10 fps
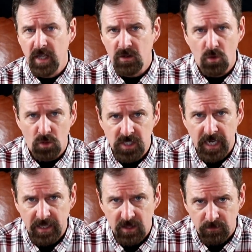Then of course
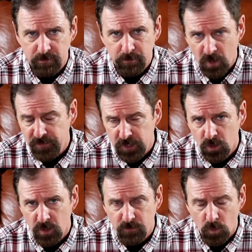they got the perfect
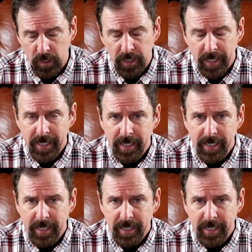unit for you.